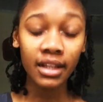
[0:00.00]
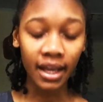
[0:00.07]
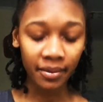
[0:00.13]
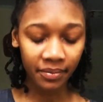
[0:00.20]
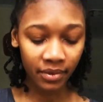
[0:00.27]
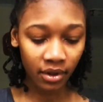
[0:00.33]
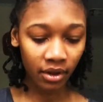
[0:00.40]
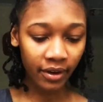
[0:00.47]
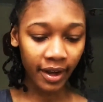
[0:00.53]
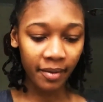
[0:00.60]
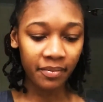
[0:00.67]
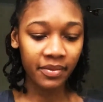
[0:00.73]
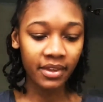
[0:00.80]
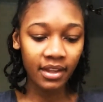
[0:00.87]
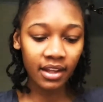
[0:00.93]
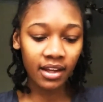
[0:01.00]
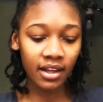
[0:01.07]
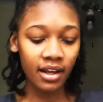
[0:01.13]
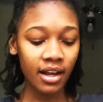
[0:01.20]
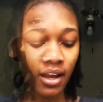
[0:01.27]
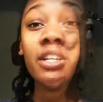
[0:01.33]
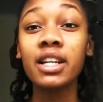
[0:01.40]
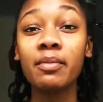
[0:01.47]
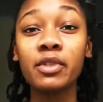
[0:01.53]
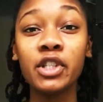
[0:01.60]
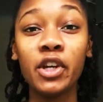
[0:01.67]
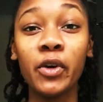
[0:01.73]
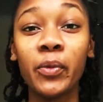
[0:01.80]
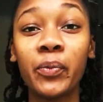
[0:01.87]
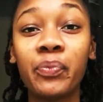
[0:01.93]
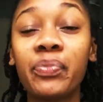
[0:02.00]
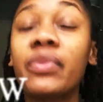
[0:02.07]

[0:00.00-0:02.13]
Yeah. Okay. Trick number 2.